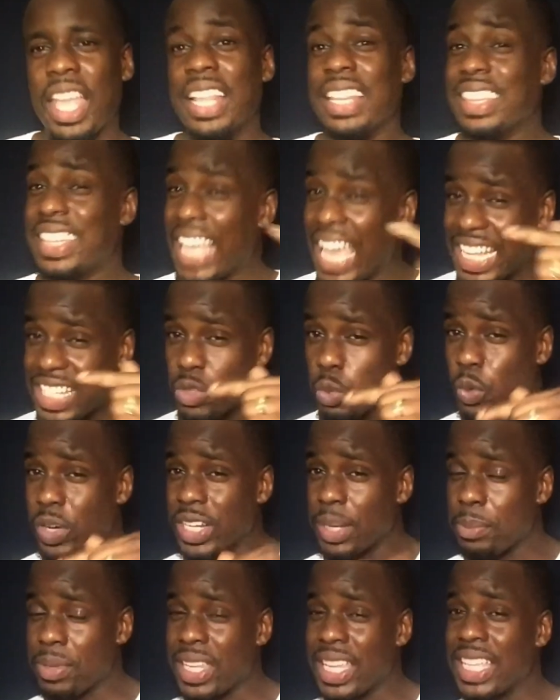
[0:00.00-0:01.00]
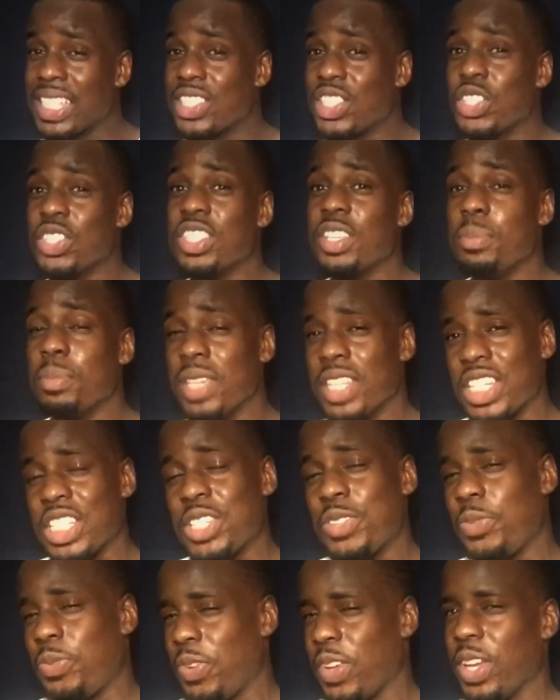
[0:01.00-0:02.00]
that's when it begins to diminish
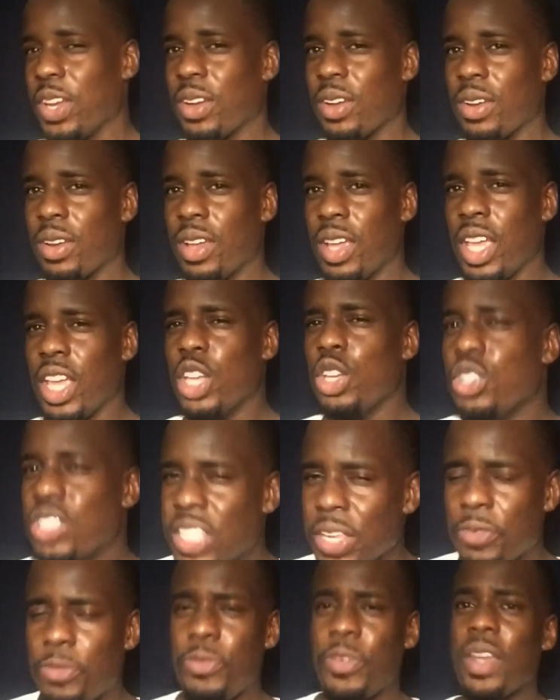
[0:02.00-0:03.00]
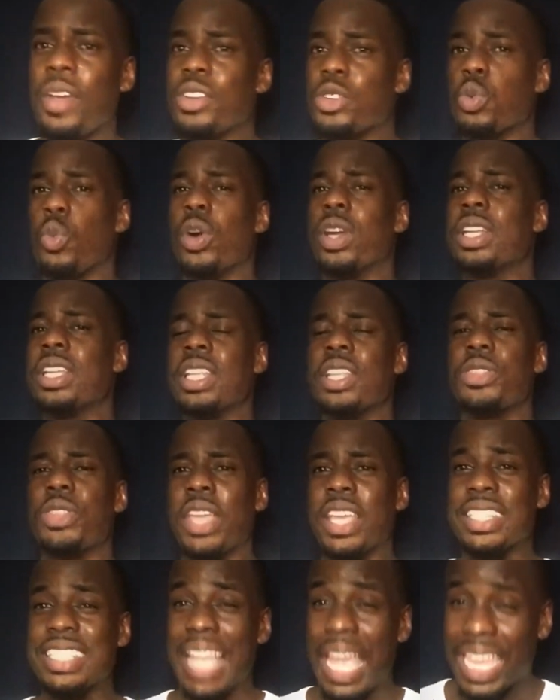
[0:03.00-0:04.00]
fear. You see, fear is one of the
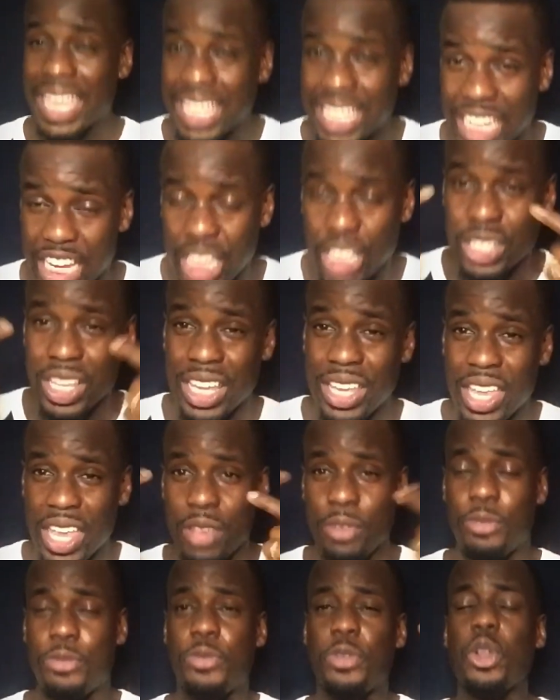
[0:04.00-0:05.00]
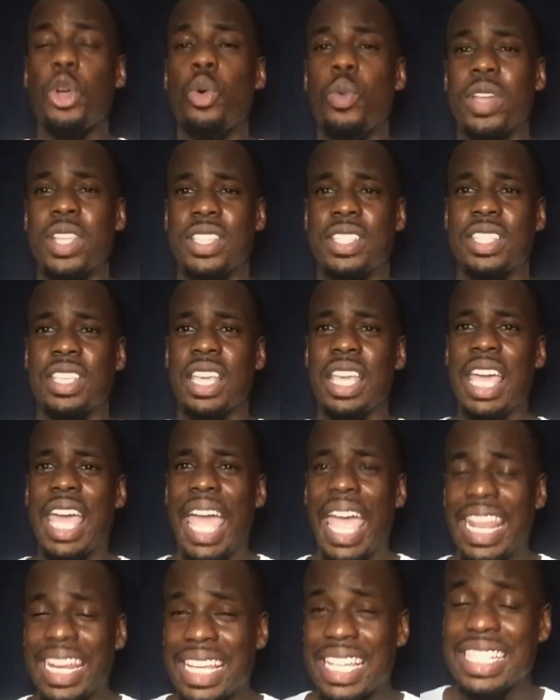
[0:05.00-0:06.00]
things that can influence
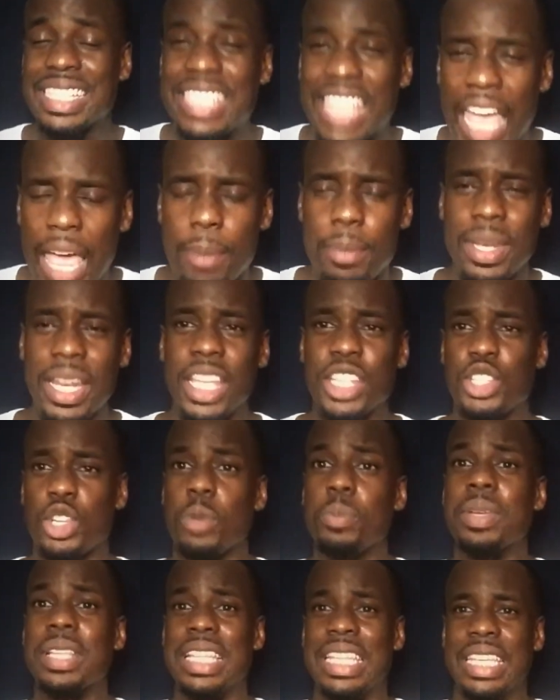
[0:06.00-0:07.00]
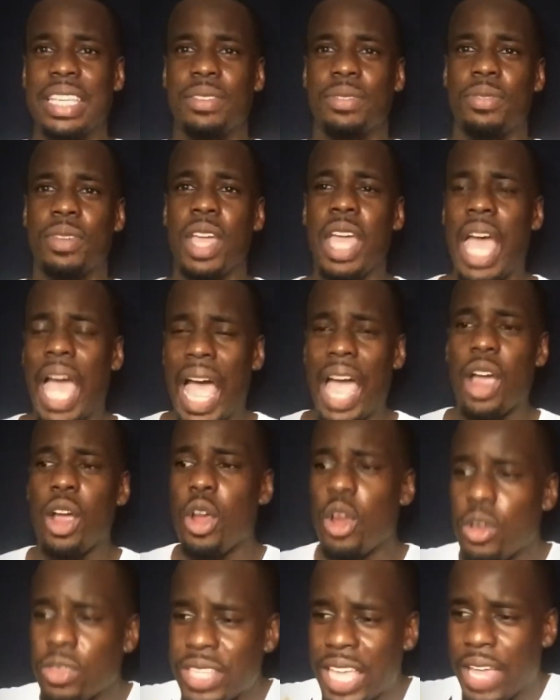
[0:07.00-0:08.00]
and contaminate your belief. I
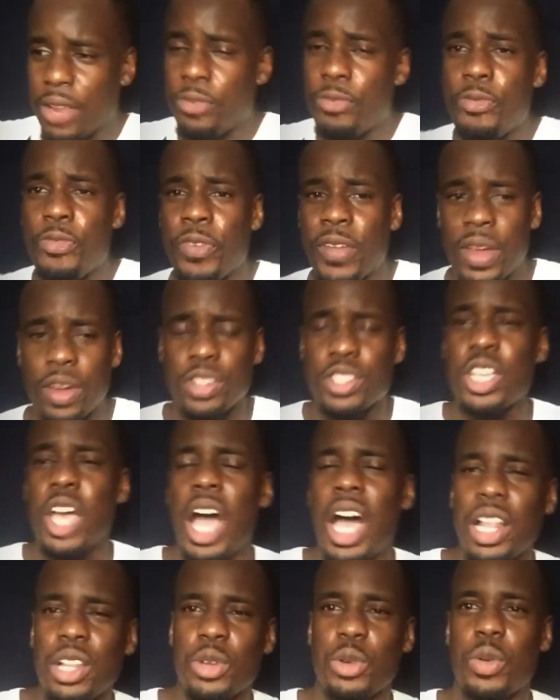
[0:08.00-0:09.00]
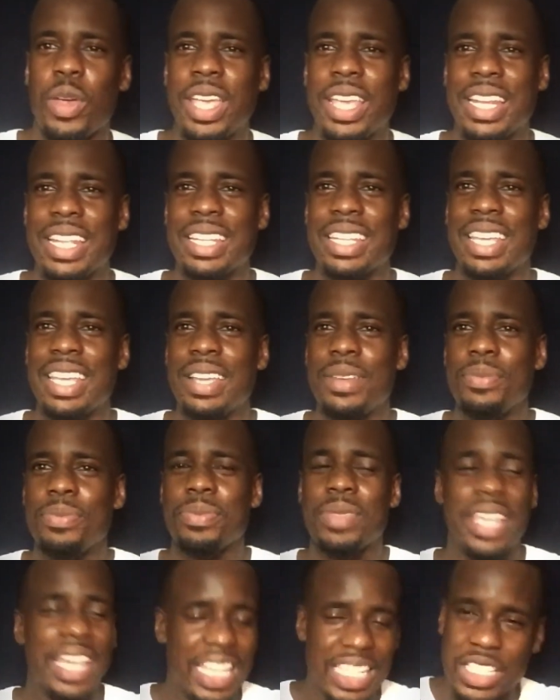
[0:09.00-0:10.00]
heard that fear tolerated
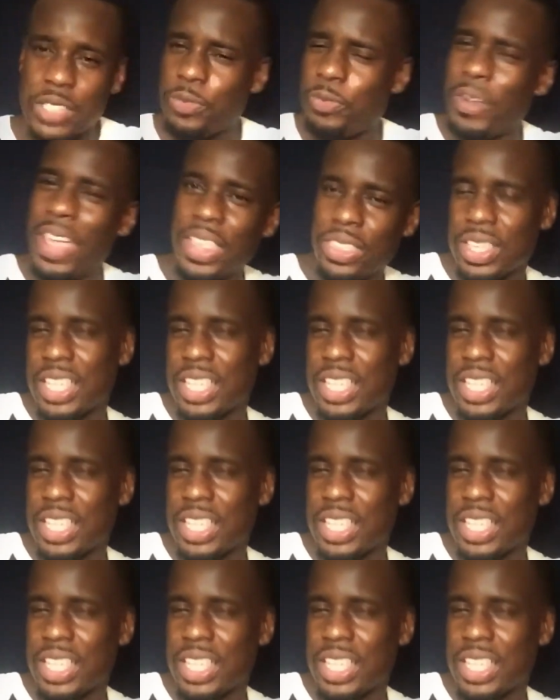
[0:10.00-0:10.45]
is faith